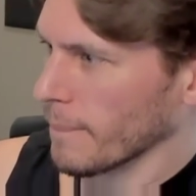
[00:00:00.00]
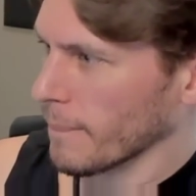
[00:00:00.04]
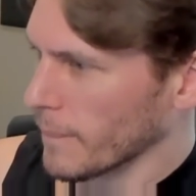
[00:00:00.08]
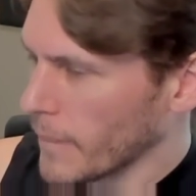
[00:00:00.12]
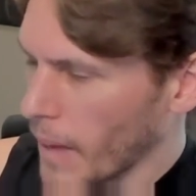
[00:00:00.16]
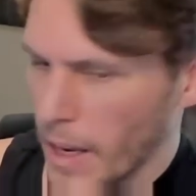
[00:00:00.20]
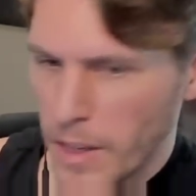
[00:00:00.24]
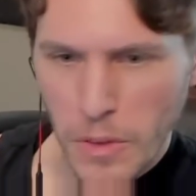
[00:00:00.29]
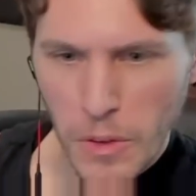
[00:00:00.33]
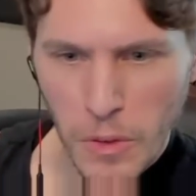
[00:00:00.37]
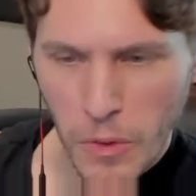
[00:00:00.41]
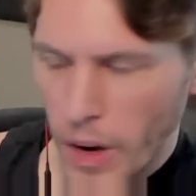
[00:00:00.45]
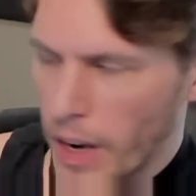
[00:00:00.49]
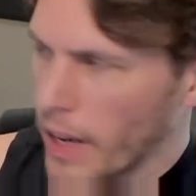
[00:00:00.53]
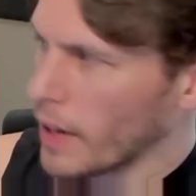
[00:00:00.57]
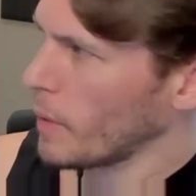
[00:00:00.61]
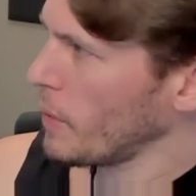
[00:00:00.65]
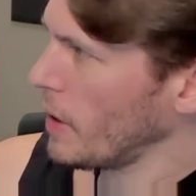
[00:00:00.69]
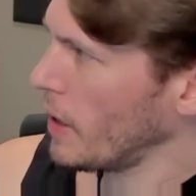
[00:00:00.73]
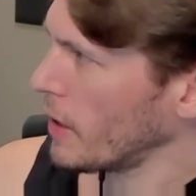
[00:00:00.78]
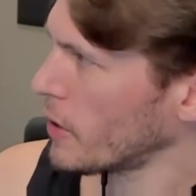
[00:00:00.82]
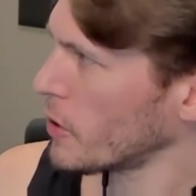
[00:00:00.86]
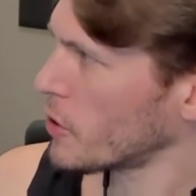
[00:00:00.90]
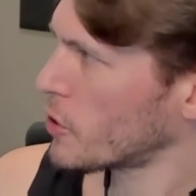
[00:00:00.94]
Thanks for the raid. Hope
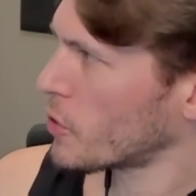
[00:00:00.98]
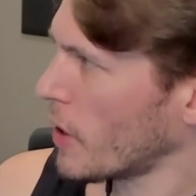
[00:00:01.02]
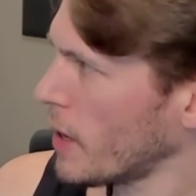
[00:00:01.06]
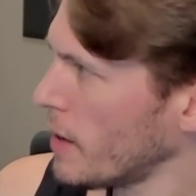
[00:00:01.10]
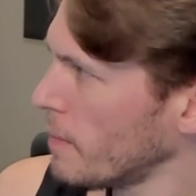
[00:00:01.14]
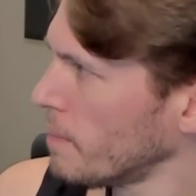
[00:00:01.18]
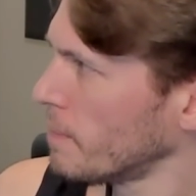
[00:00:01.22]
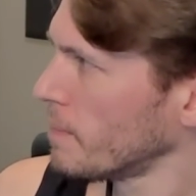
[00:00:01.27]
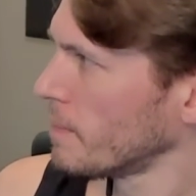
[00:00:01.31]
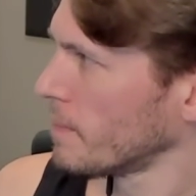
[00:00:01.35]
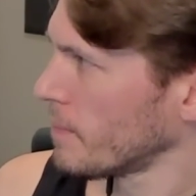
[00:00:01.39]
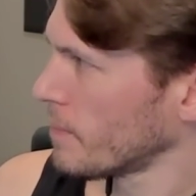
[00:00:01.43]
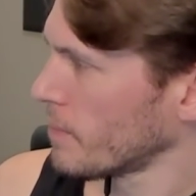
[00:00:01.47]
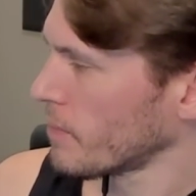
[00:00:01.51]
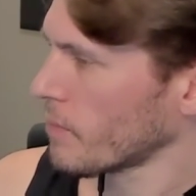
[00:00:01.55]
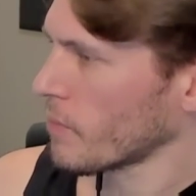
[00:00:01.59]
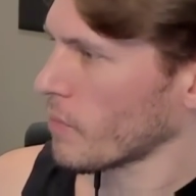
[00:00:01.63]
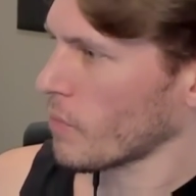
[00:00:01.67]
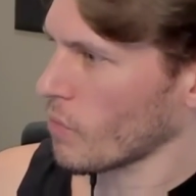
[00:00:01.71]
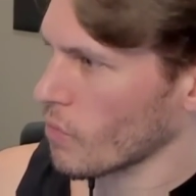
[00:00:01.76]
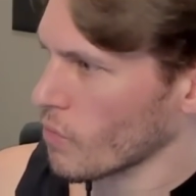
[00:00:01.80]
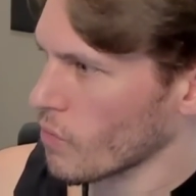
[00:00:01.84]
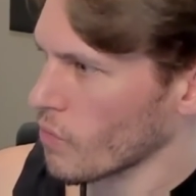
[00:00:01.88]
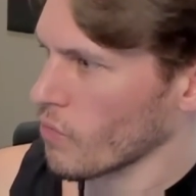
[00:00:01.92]
you had a good stream.
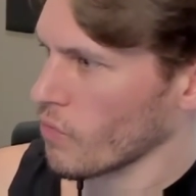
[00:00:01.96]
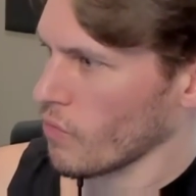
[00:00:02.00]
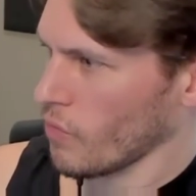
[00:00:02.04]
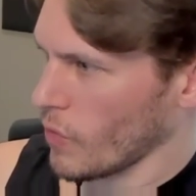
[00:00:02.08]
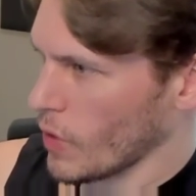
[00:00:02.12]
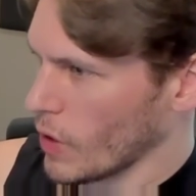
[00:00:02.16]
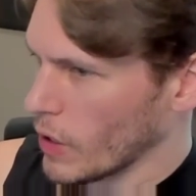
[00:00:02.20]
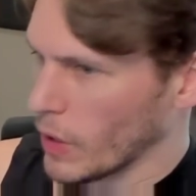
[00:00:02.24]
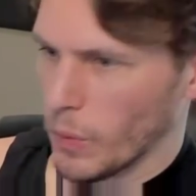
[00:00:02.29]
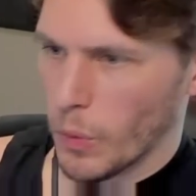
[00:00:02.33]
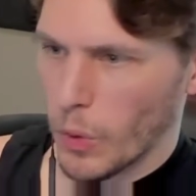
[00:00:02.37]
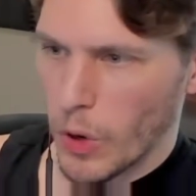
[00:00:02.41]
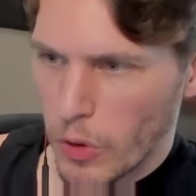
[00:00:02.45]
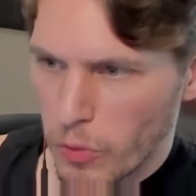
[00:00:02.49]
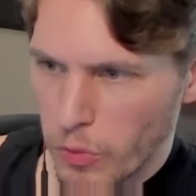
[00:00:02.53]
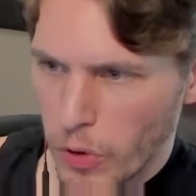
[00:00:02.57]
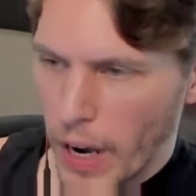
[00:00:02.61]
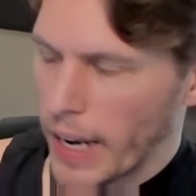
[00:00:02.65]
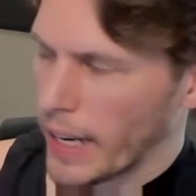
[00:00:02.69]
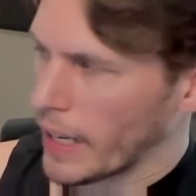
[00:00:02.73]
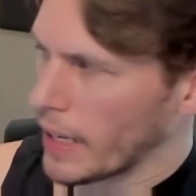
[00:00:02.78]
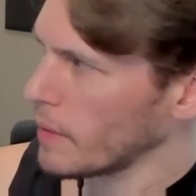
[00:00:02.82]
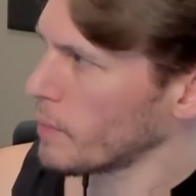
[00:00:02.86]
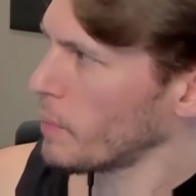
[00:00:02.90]
We're
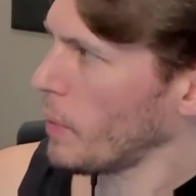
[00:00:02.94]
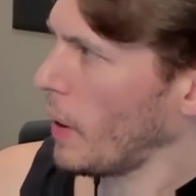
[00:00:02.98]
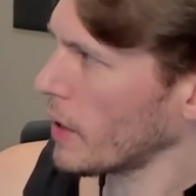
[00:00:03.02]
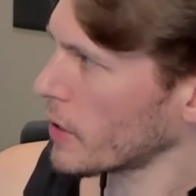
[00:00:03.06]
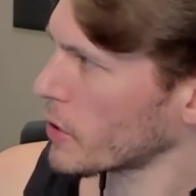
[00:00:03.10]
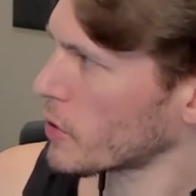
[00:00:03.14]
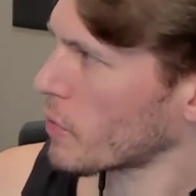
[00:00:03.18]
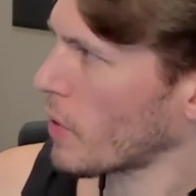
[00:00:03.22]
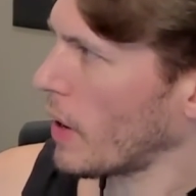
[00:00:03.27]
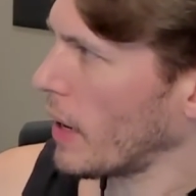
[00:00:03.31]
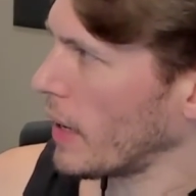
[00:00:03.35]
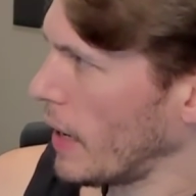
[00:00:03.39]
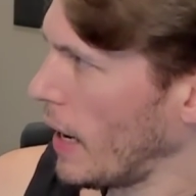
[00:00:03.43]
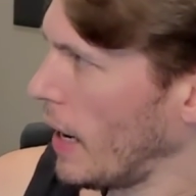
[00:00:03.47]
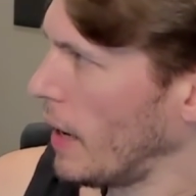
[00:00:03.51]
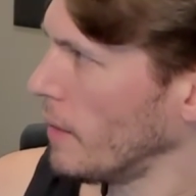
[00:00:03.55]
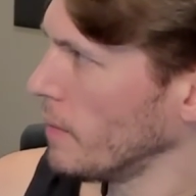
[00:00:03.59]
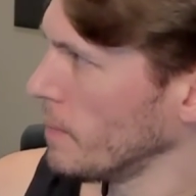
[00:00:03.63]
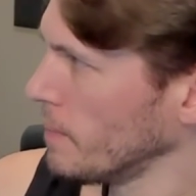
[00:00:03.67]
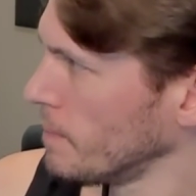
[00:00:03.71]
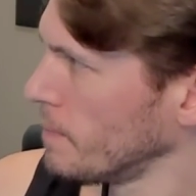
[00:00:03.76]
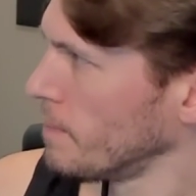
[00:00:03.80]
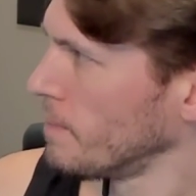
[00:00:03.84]
rating bugs right now.